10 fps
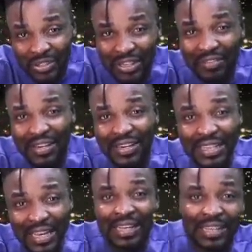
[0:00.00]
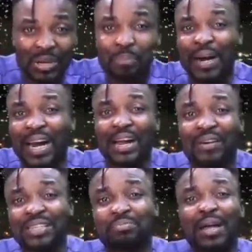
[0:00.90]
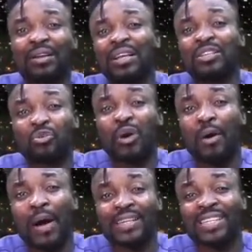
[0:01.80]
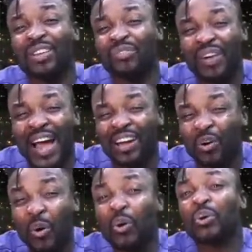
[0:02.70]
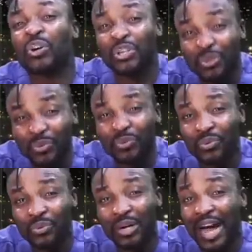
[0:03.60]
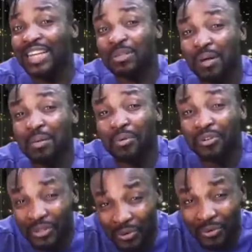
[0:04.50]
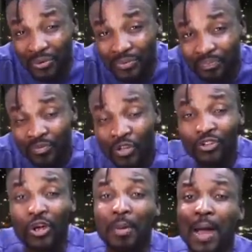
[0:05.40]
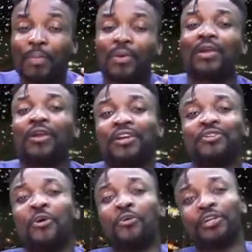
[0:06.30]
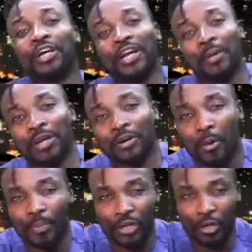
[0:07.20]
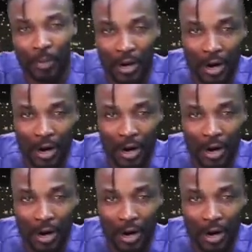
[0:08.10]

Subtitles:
Those of you say you plan away spend only 2 hours. If I conk you, I spend money. So my people that already know who they are, I mean the company